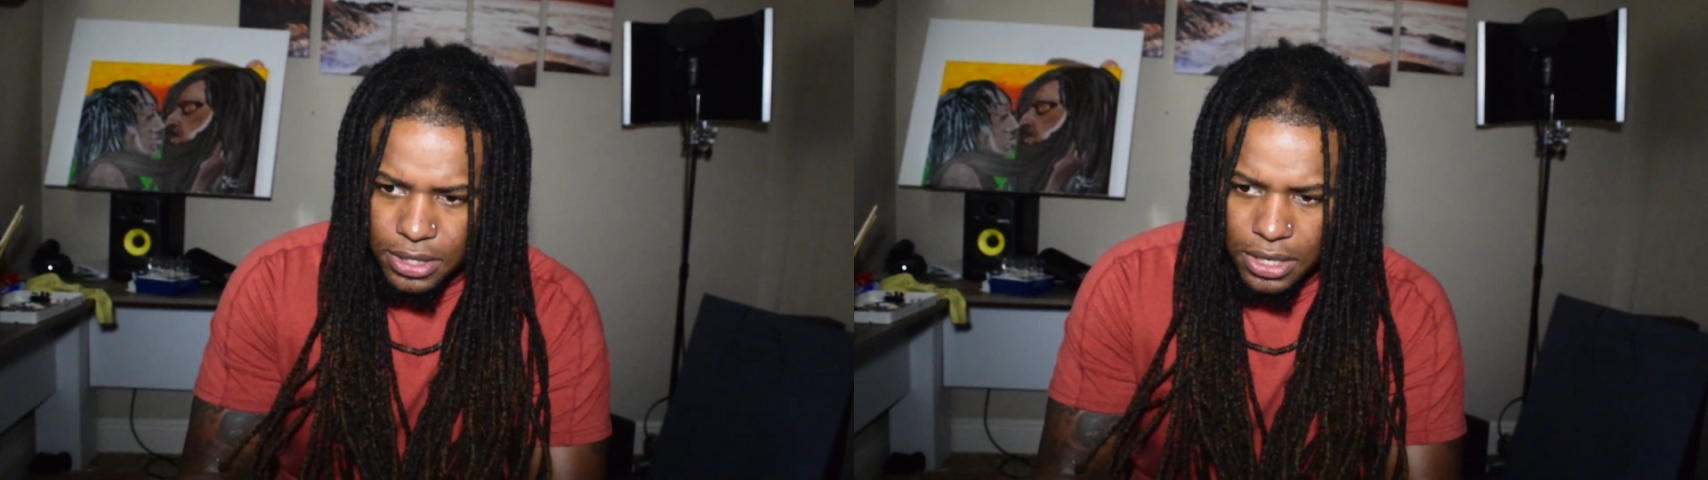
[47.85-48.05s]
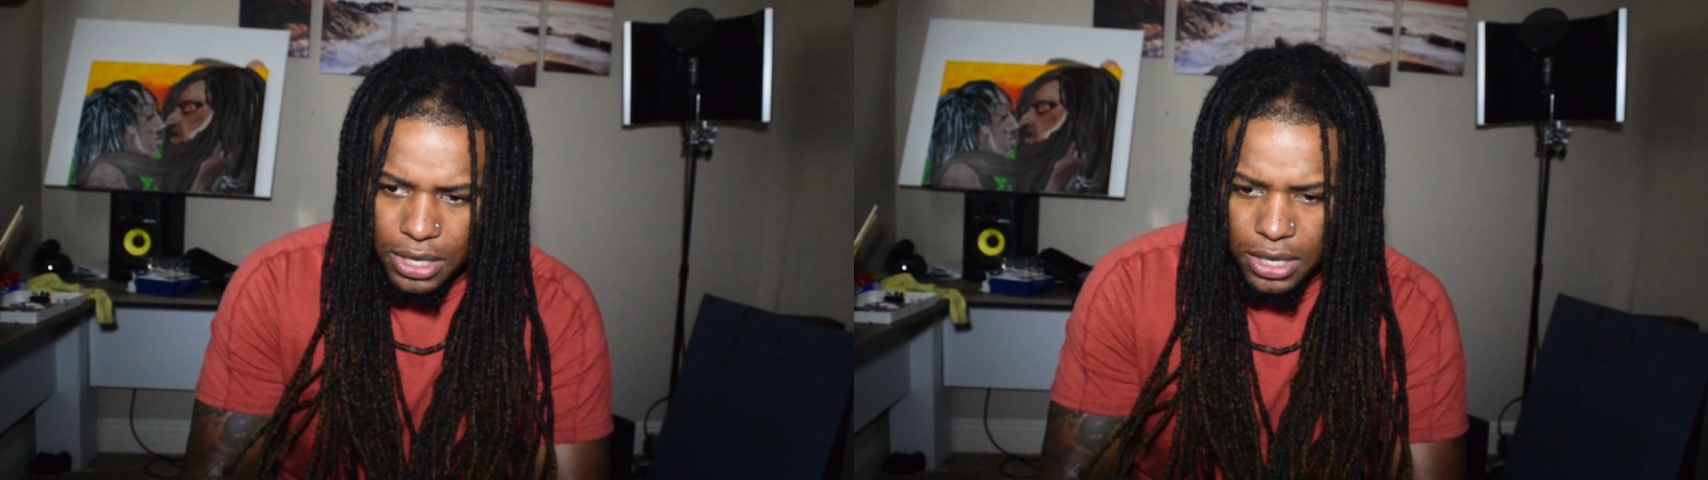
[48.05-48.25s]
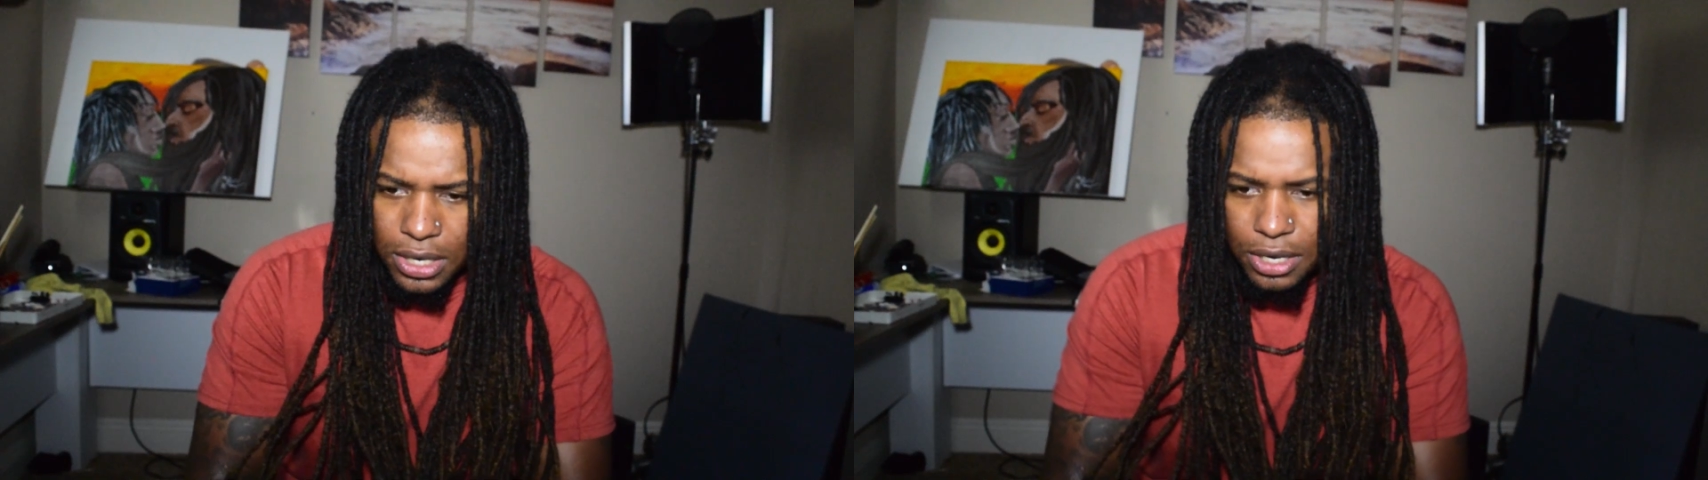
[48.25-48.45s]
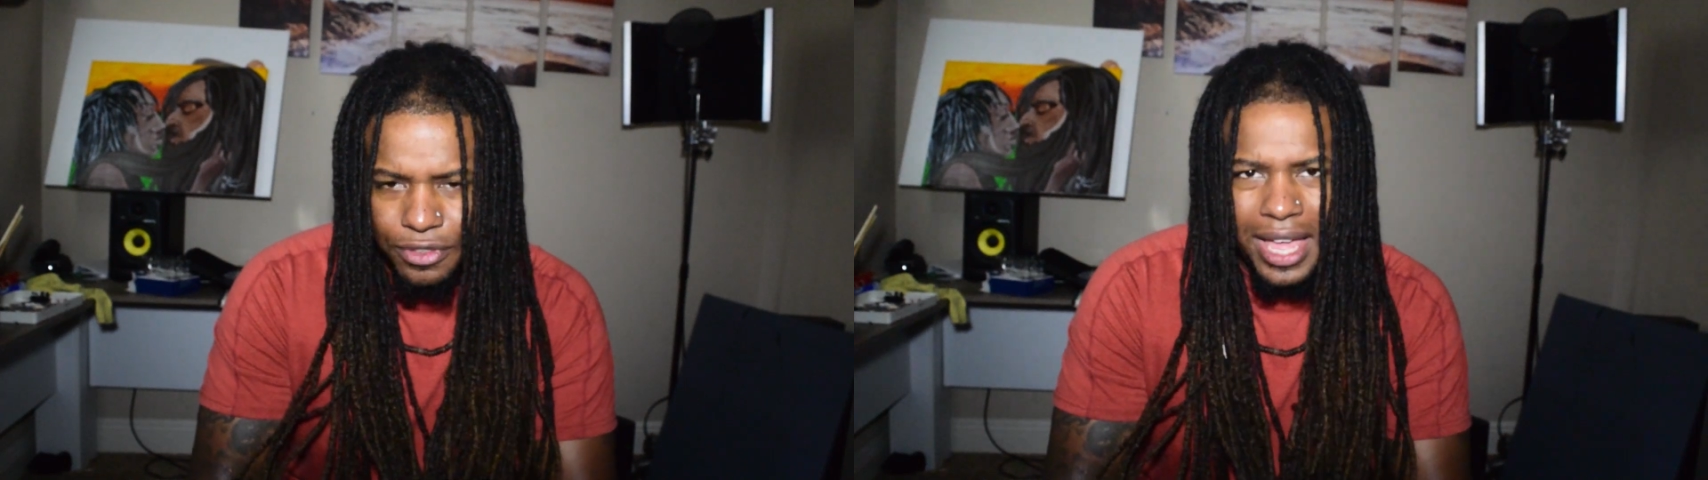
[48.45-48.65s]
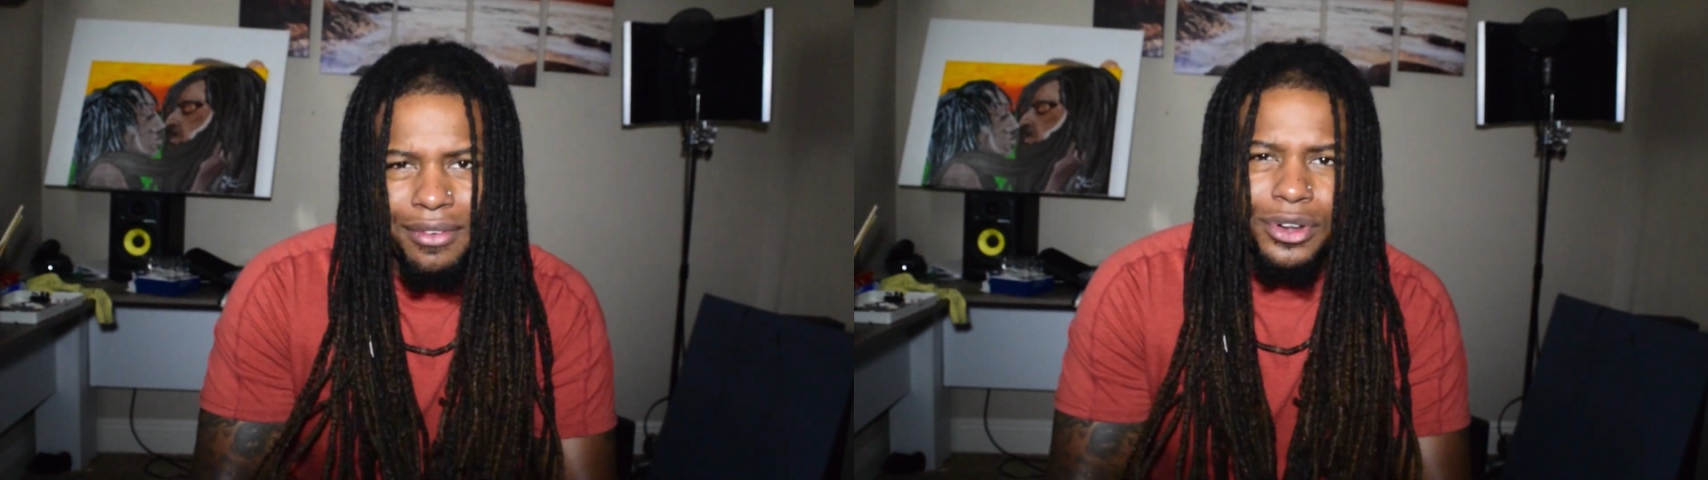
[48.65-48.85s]
And if
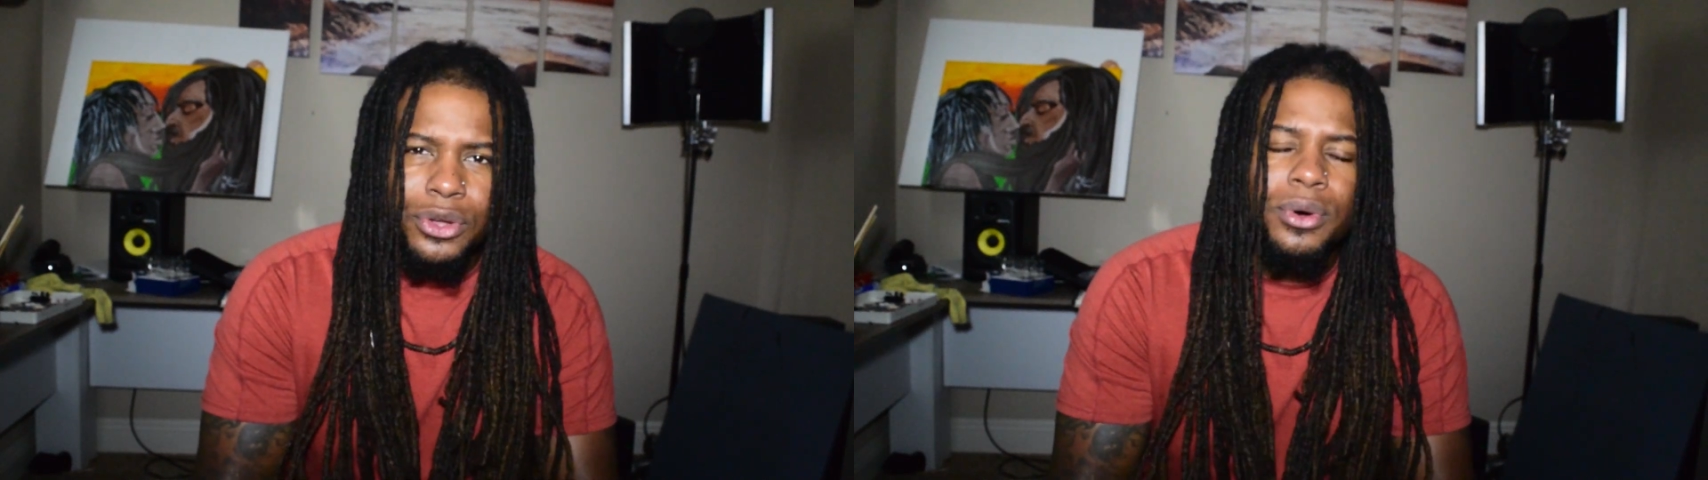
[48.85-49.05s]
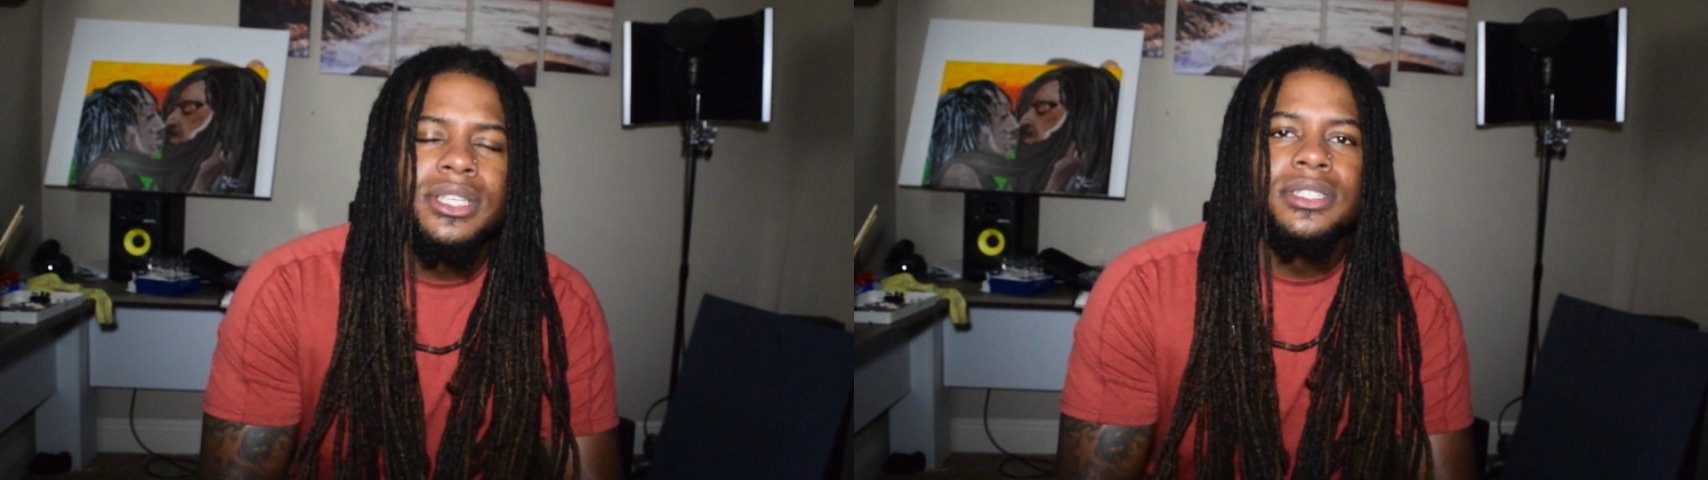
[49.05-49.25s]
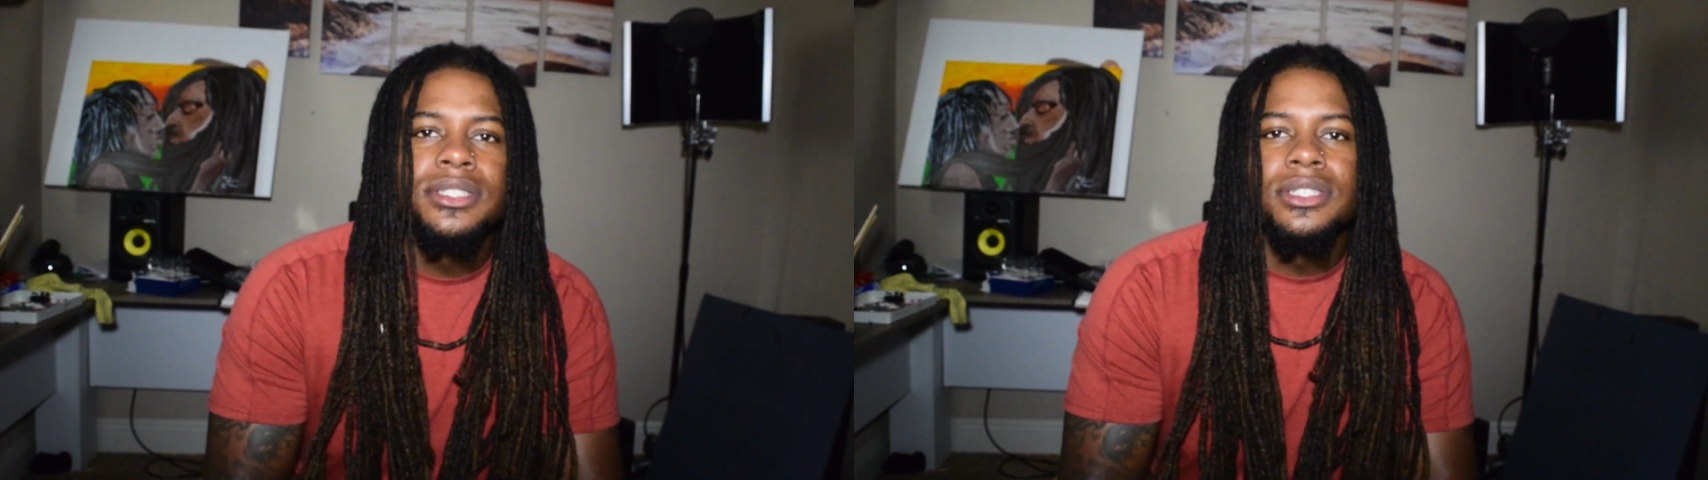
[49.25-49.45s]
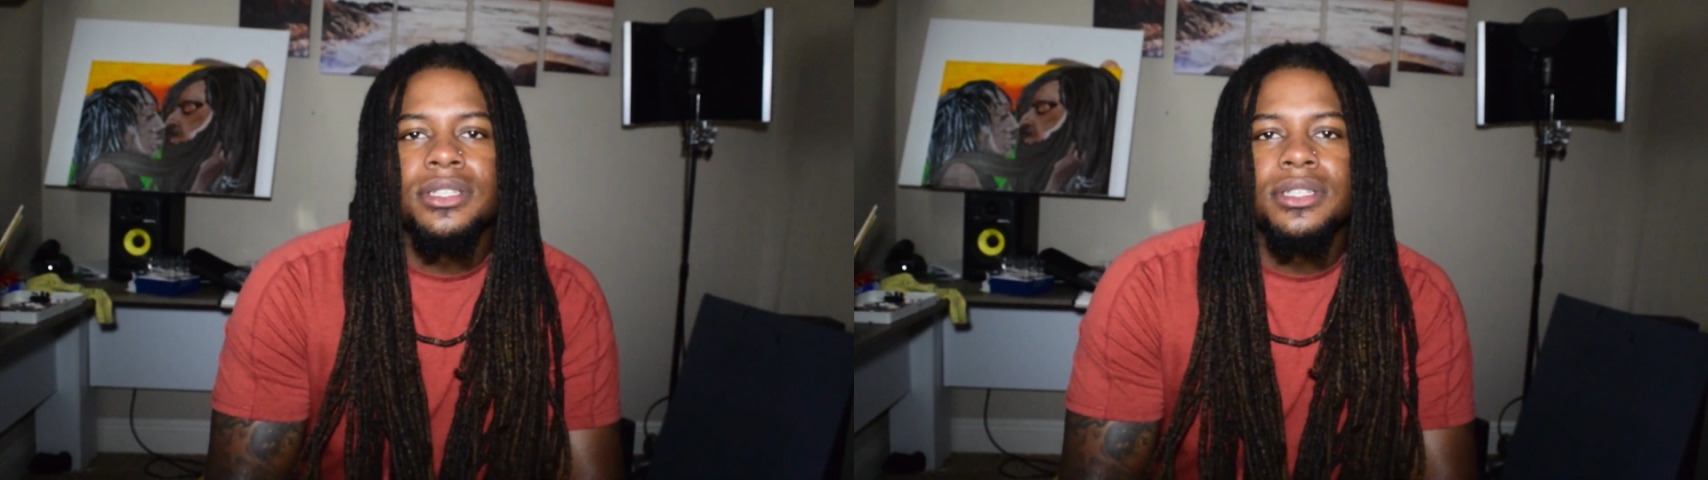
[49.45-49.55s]
you have any questions,